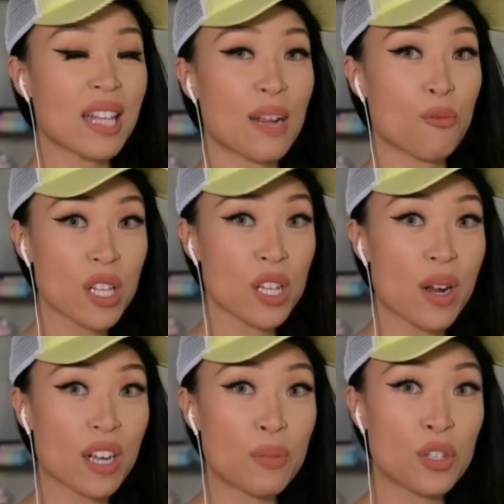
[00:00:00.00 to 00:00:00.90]
that I really
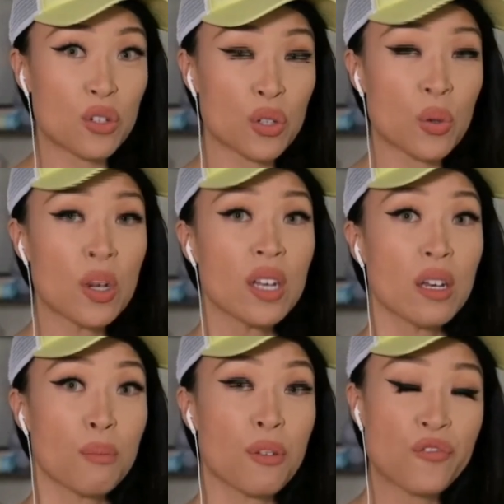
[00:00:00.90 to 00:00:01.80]
recommend you do
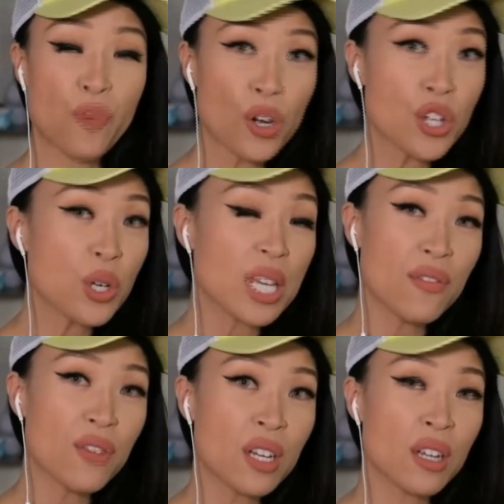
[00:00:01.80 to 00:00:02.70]
before you
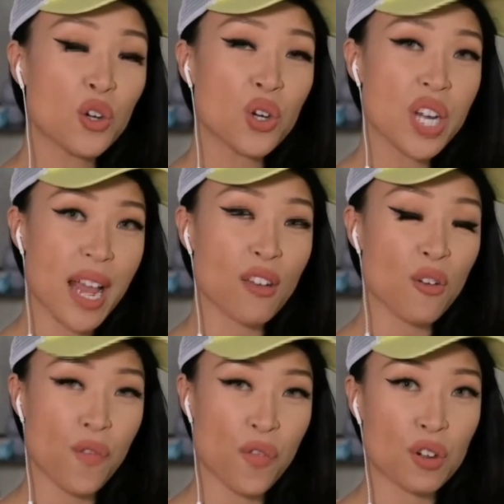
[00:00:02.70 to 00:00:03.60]
even create
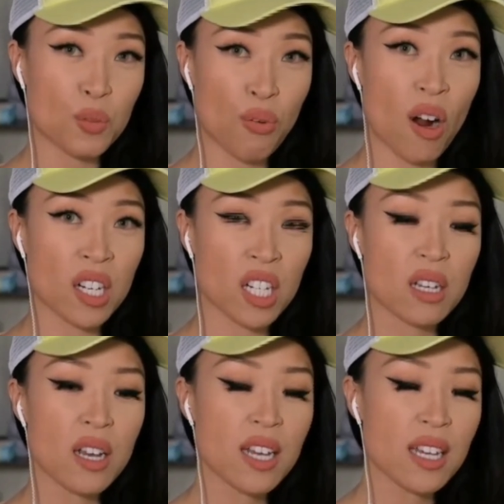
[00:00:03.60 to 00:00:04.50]
your first
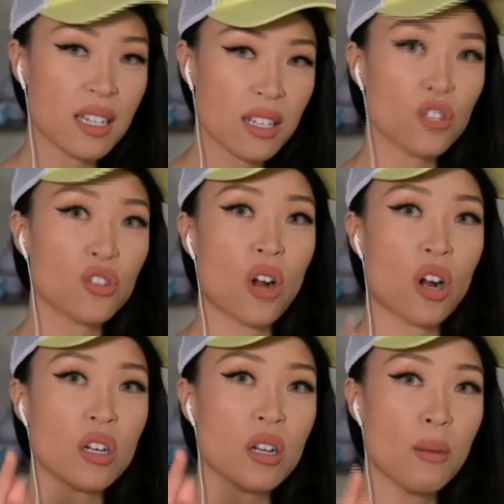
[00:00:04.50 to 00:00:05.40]
product,
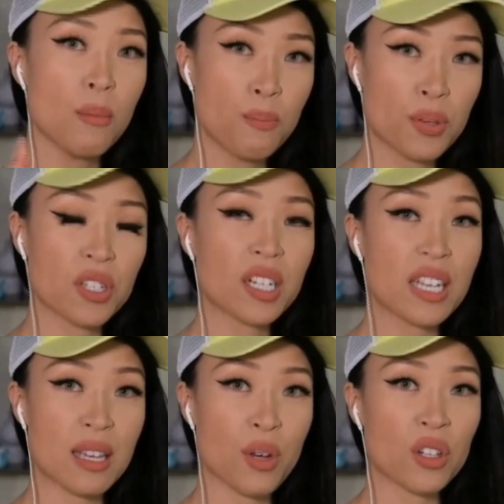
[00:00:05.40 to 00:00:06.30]
start building
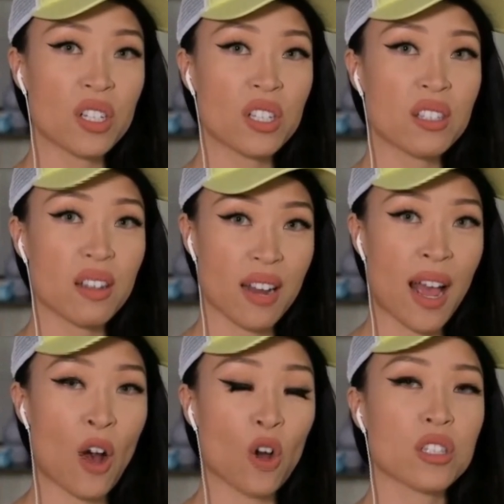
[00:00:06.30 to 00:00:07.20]
an email list
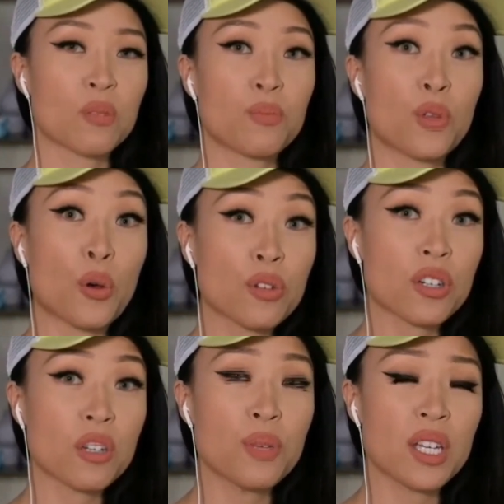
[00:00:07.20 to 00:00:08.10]
now, because those
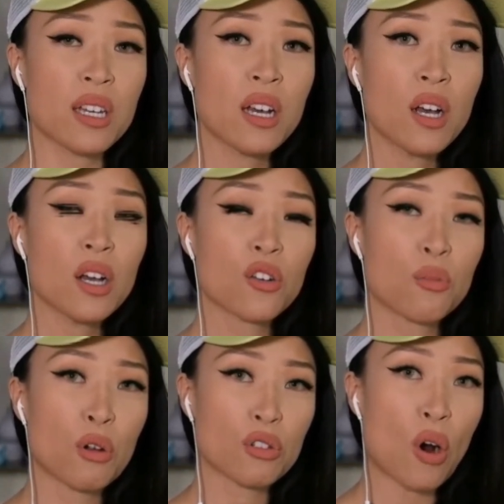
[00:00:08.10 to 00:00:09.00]
are going to be your
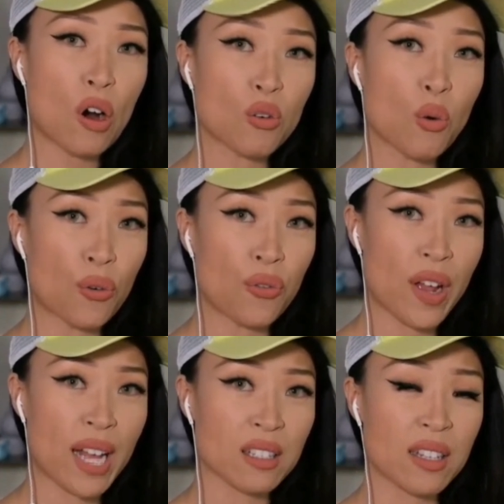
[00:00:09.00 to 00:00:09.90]
most hardcore
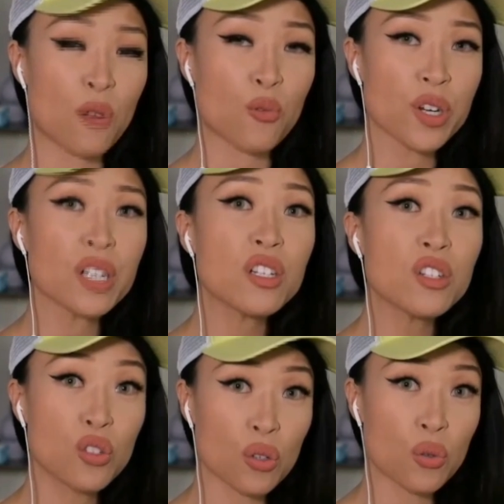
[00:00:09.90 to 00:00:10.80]
fans that
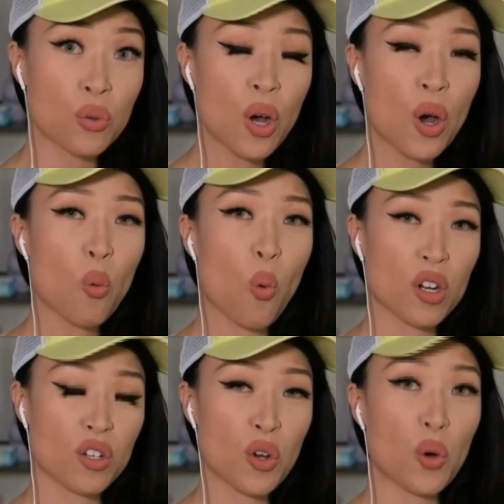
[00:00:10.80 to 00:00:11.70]
really do
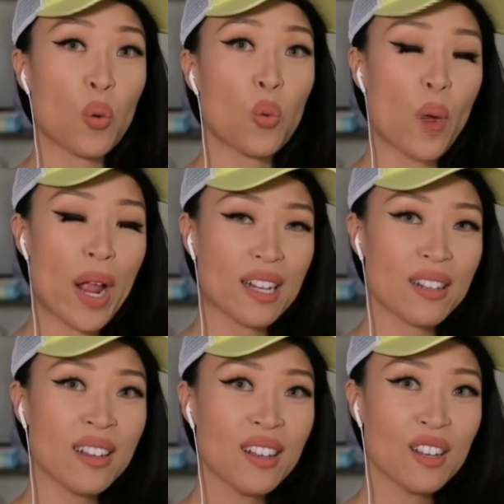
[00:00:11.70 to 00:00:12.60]
want to know
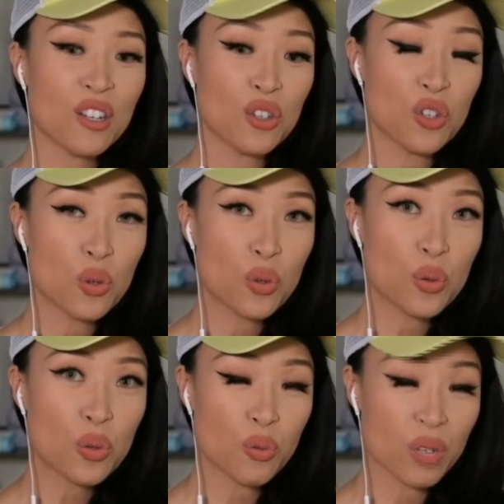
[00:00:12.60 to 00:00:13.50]
when
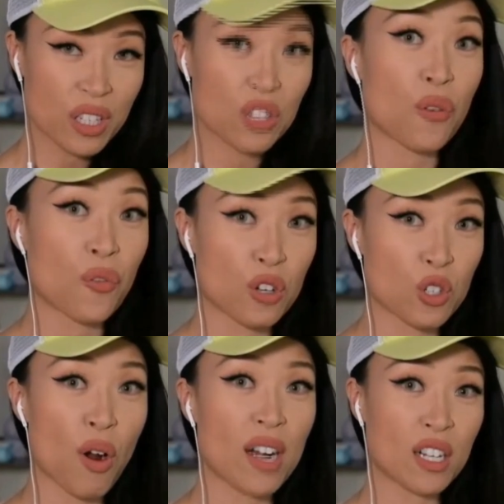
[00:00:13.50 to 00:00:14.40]
you release your
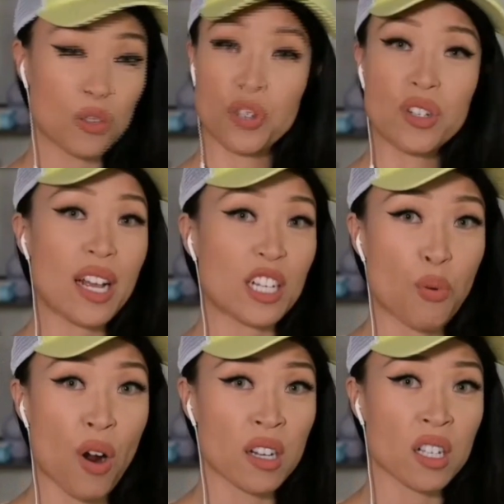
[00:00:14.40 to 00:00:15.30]
first product or your
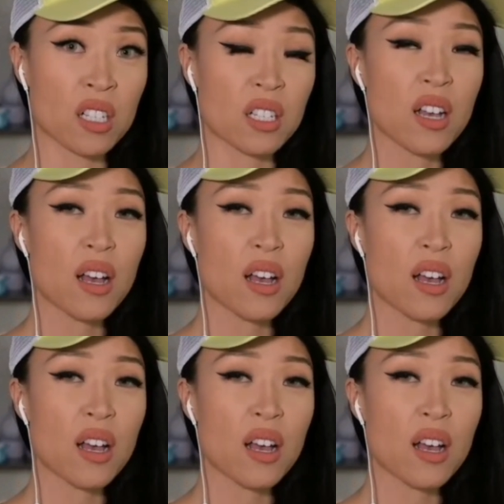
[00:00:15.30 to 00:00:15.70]
next products.